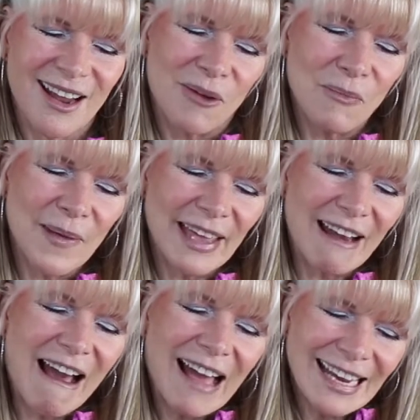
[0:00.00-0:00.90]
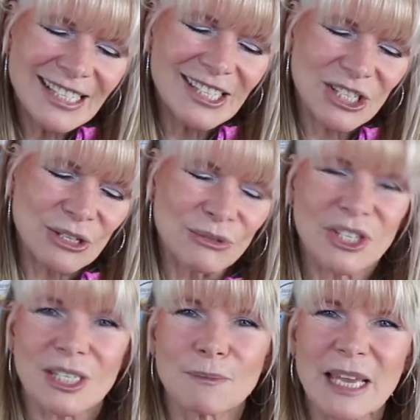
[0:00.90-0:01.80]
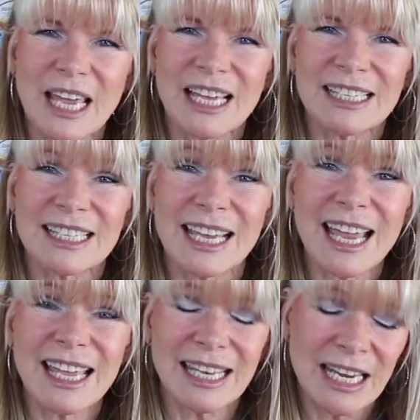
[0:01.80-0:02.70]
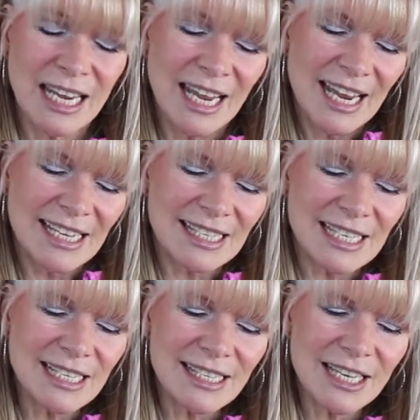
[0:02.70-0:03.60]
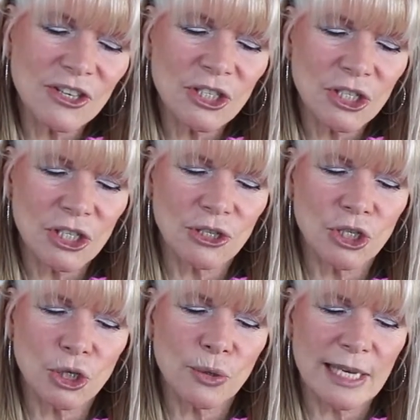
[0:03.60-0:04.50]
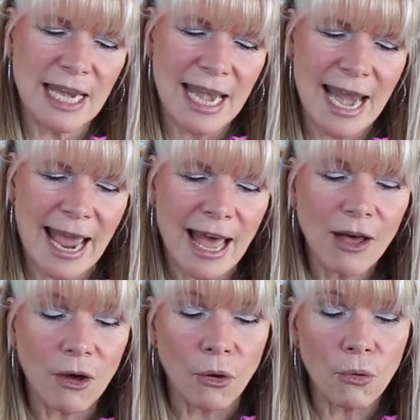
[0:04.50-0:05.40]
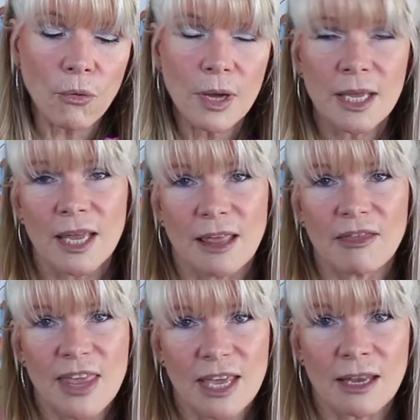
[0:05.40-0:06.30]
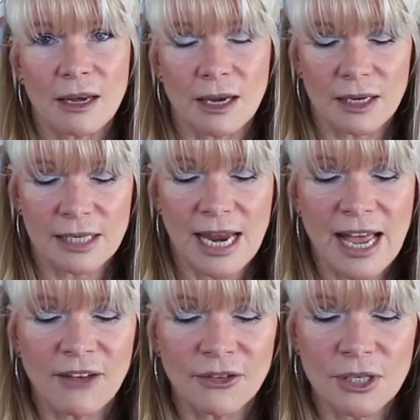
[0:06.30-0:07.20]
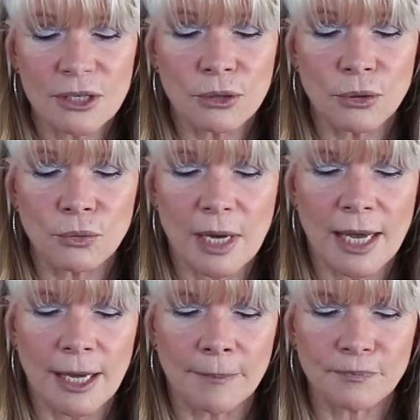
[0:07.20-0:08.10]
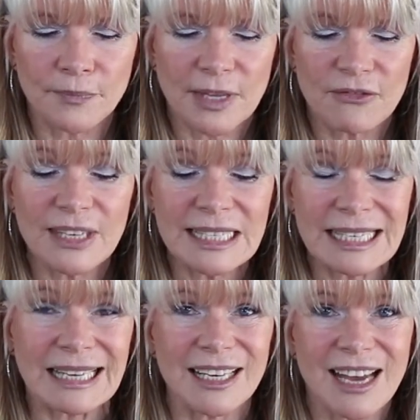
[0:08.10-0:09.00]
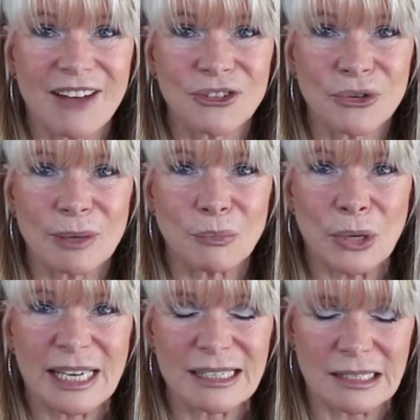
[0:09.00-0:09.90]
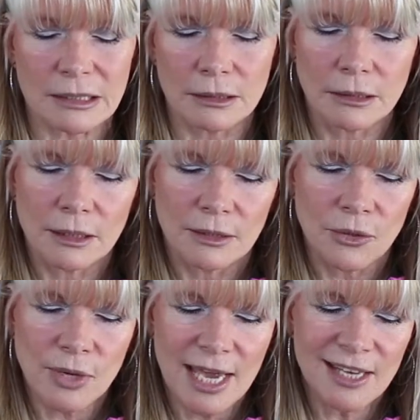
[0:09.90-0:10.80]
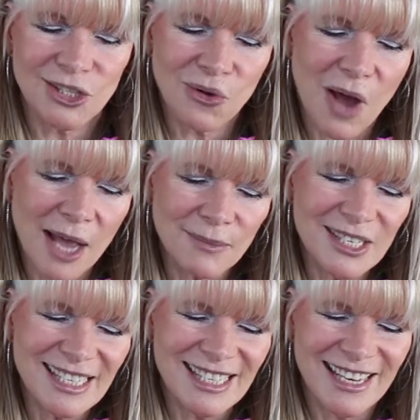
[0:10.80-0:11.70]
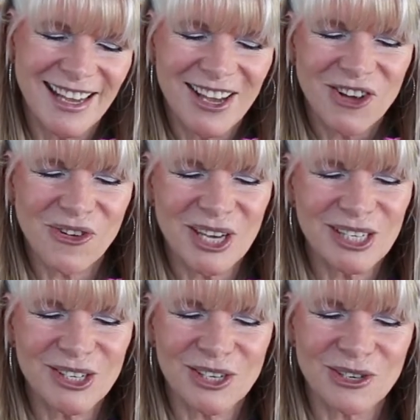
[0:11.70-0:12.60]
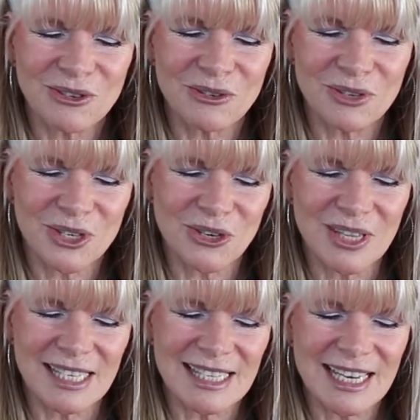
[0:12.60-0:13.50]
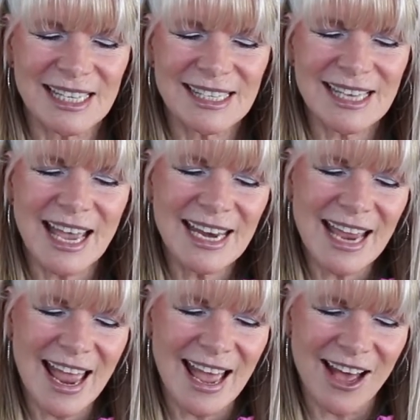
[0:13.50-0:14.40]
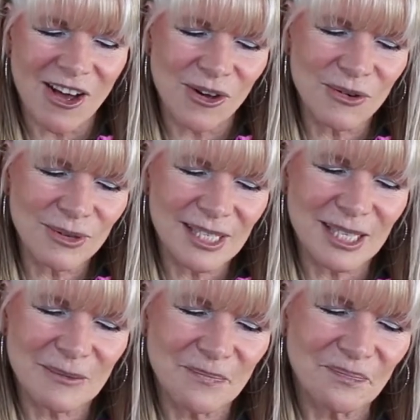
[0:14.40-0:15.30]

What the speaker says: but I do just because, again, it's easier to do it now than to have to fix it after it breaks. Okay, so I'm just going to turn this inside out,